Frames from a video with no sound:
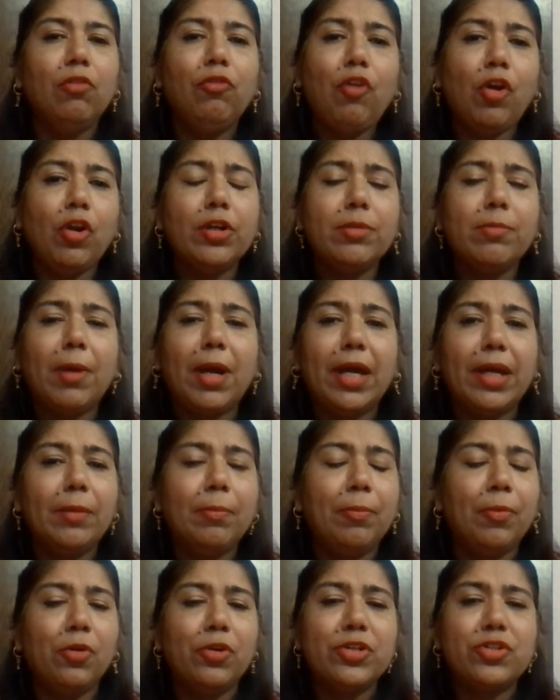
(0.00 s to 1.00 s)
Followed
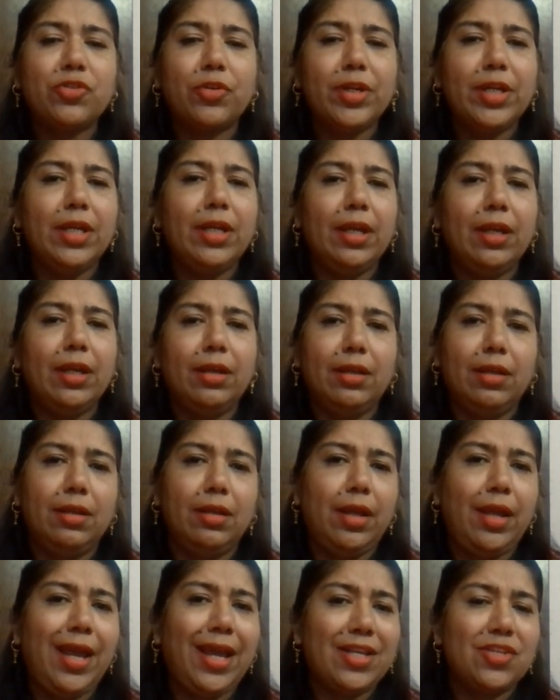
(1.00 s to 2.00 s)
by poetry
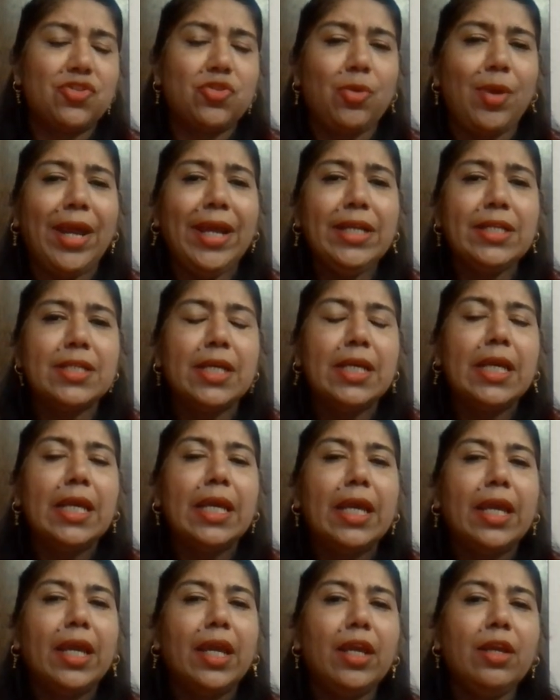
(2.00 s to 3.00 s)
extract,
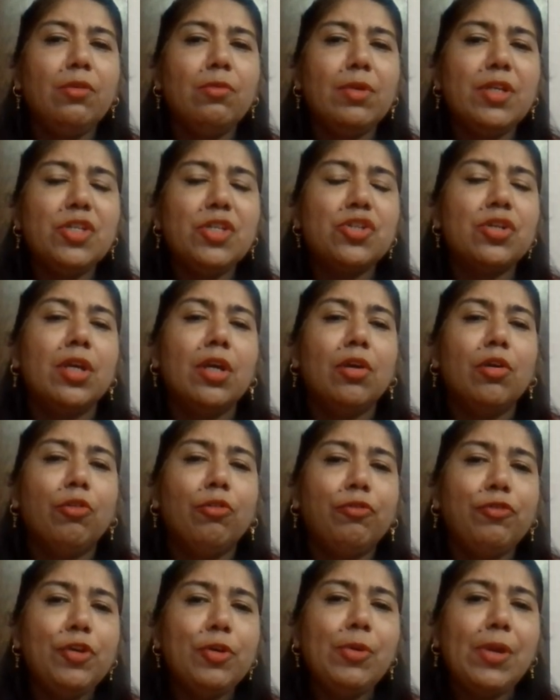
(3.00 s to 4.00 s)
in which
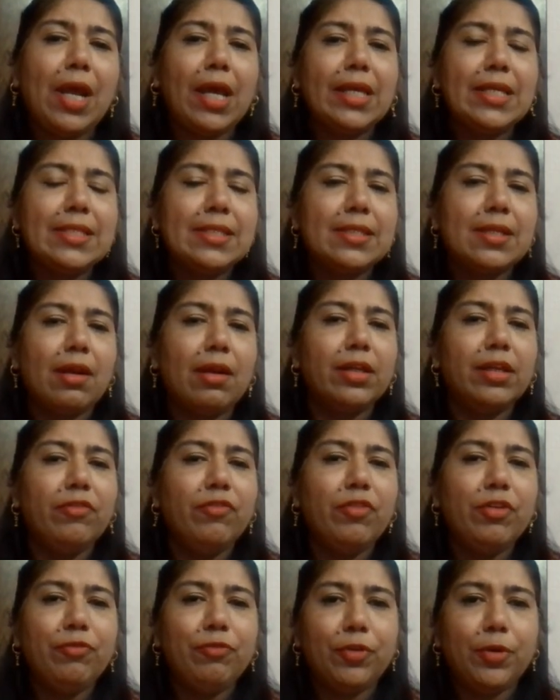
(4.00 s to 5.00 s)
few lines are
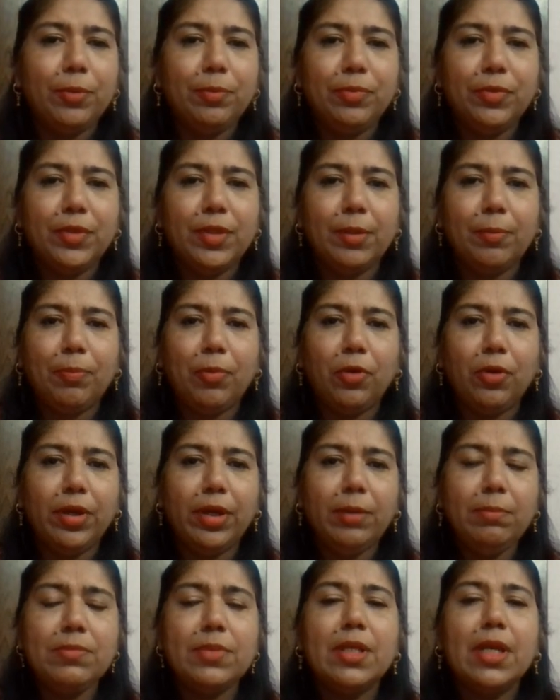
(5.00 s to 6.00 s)
given from the
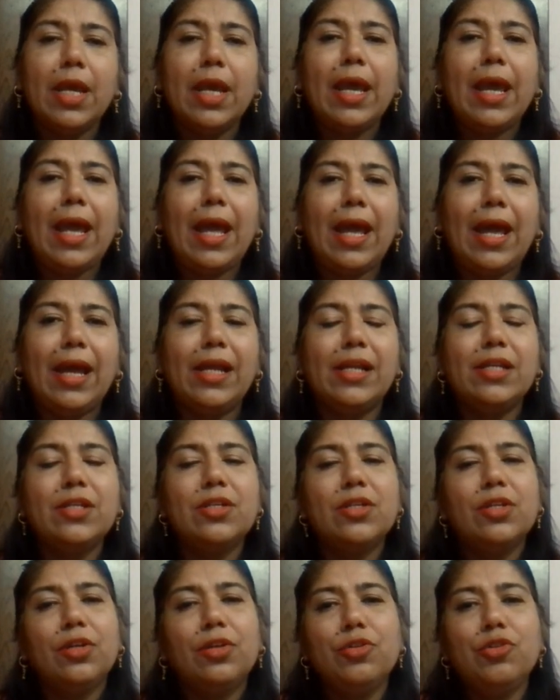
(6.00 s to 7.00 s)
poem
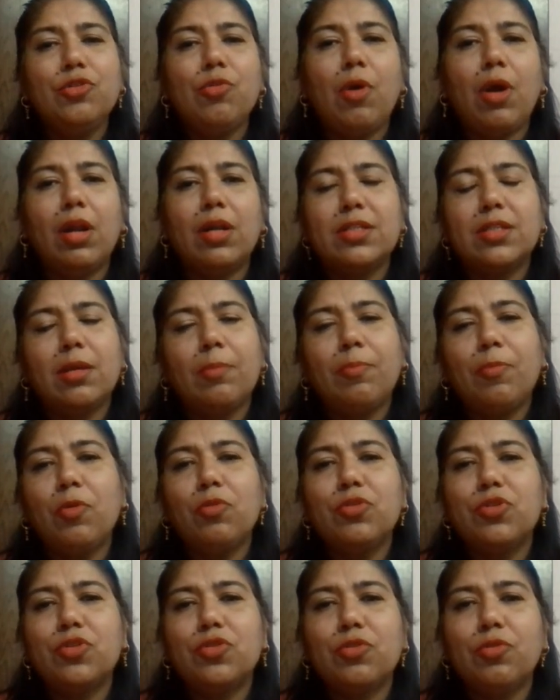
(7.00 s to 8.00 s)
and you are
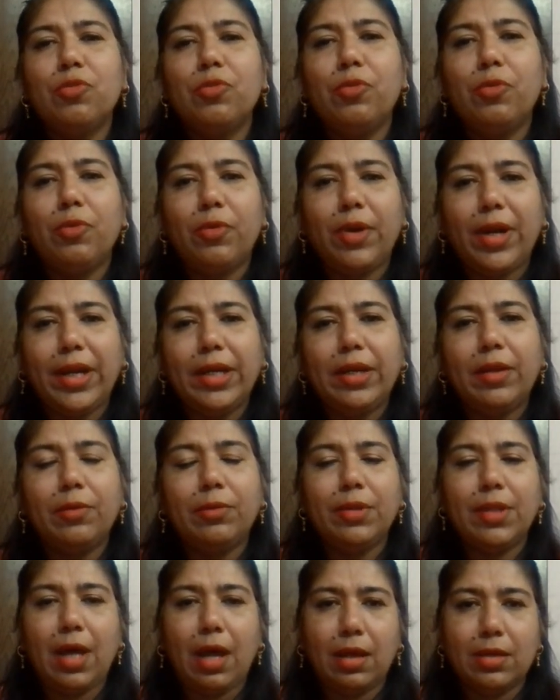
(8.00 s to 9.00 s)
supposed to write
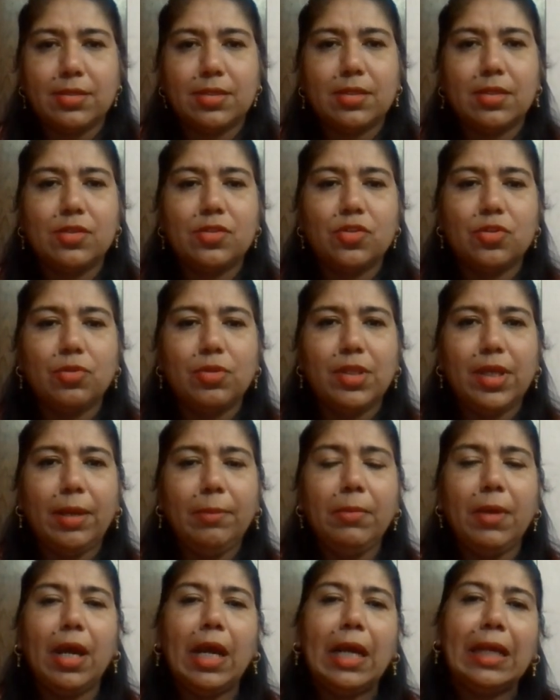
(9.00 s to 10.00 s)
down the answers to
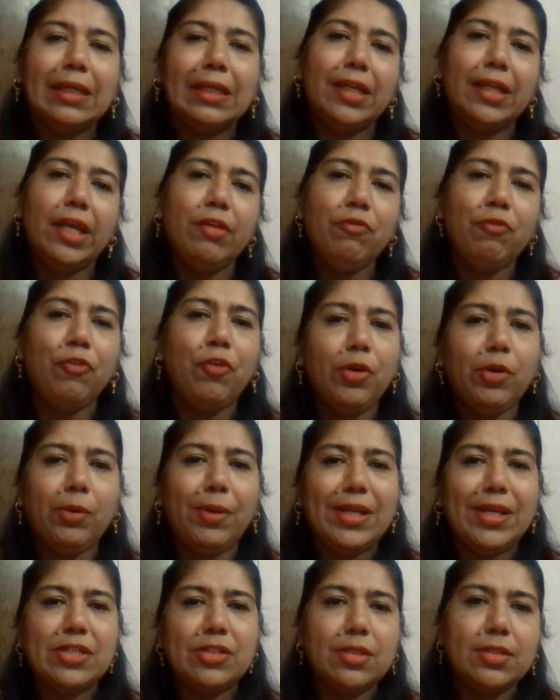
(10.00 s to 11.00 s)
them. Again, 4
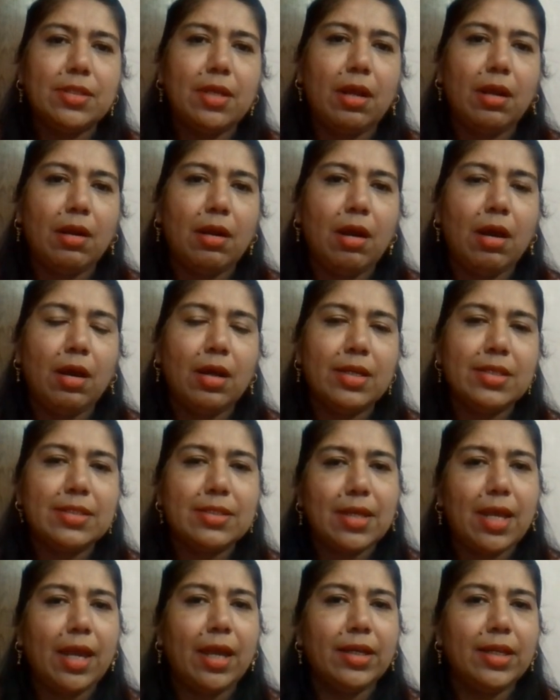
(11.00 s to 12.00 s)
questions are
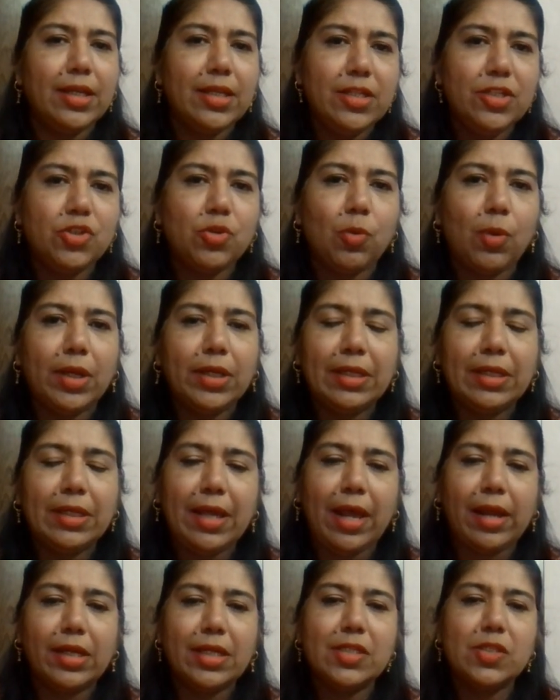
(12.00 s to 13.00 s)
asked and each one
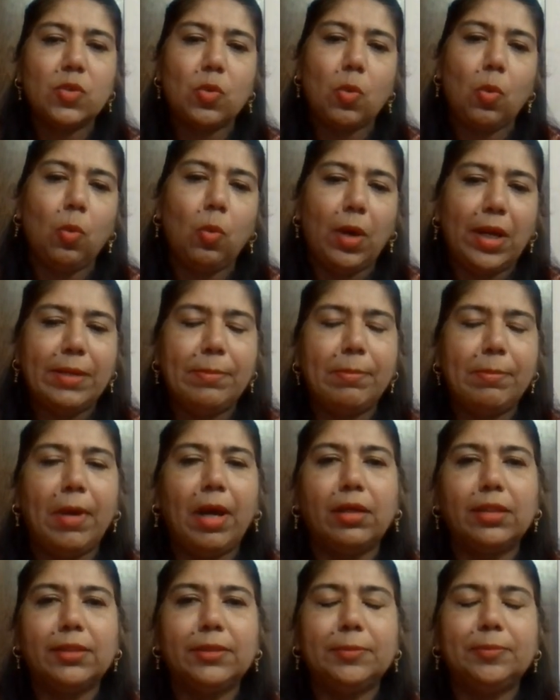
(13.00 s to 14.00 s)
carries 1
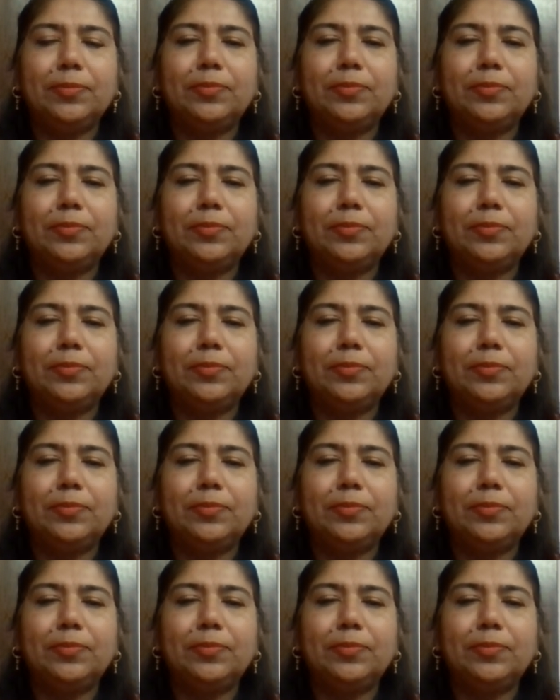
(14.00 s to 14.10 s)
mark.